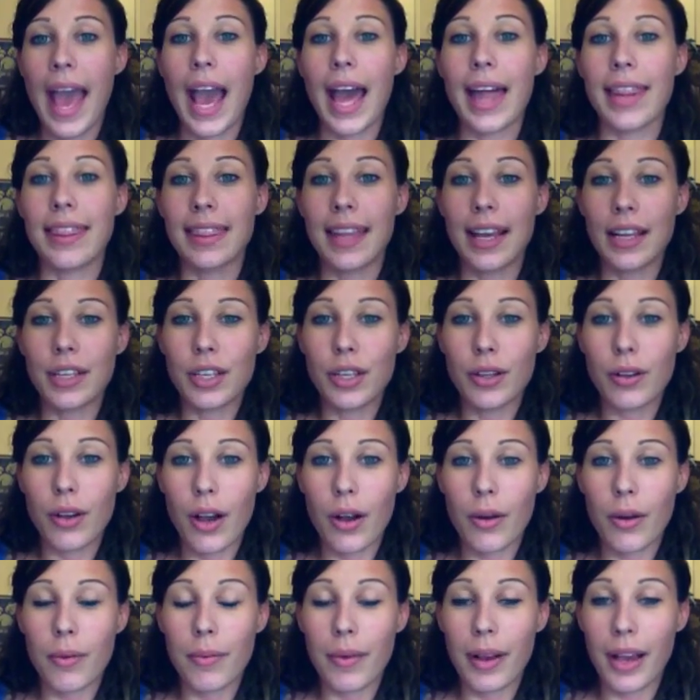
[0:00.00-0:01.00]
and then you
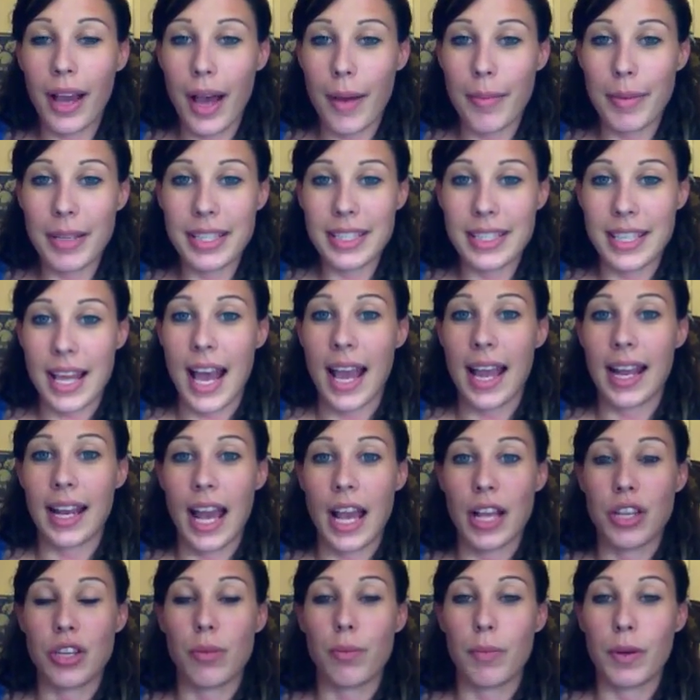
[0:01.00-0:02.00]
come inside
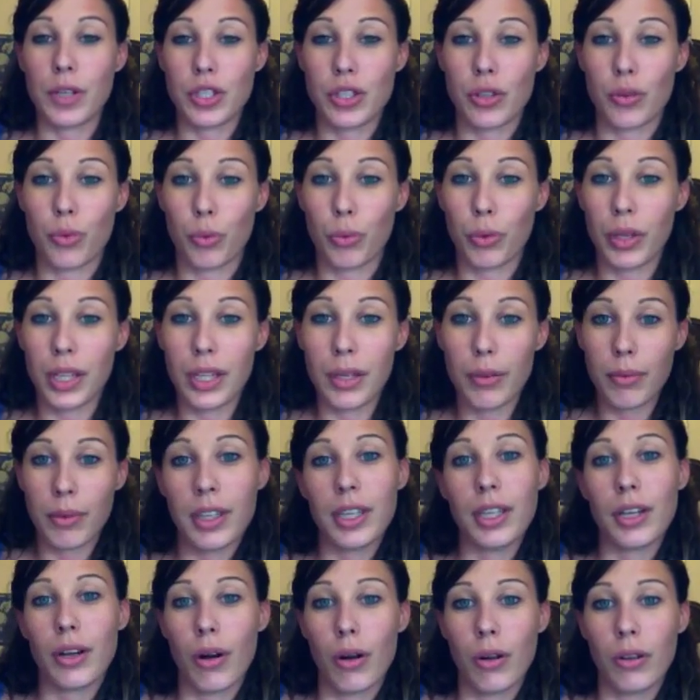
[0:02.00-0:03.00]
and you put your really,
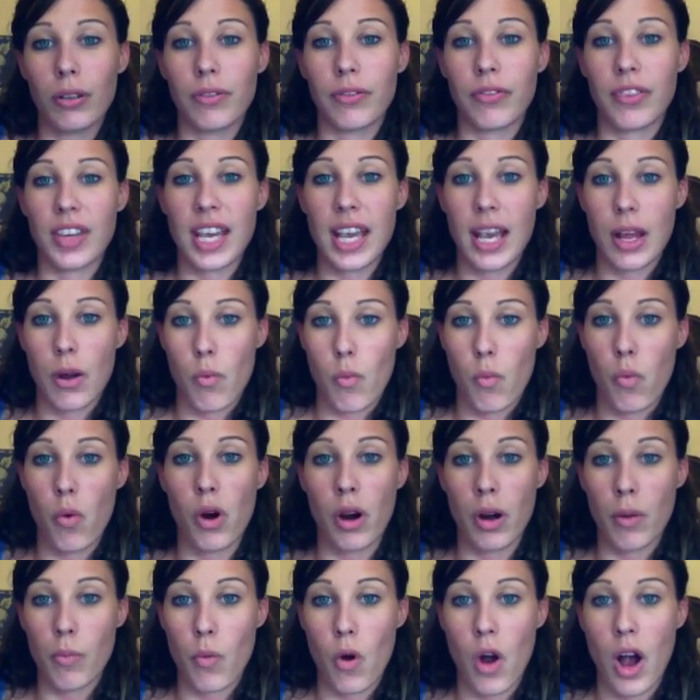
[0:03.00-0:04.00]
really cold feet in
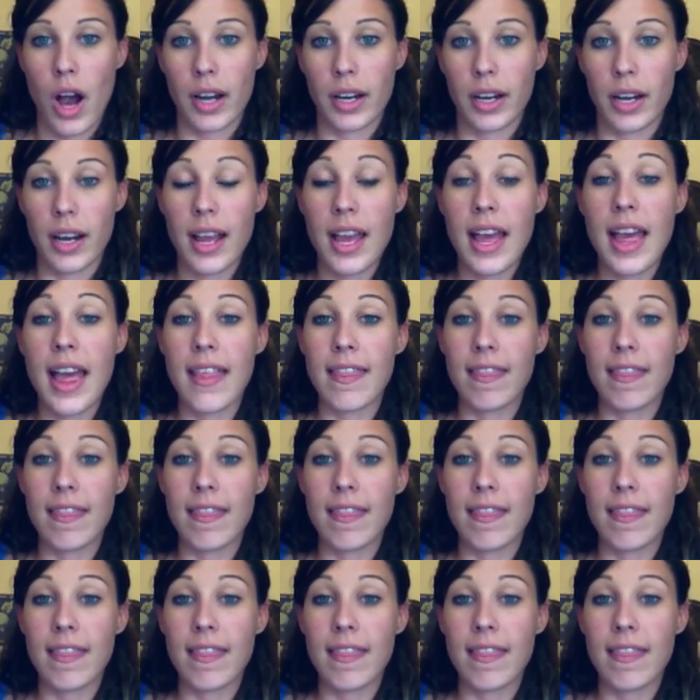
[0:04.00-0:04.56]
warm water,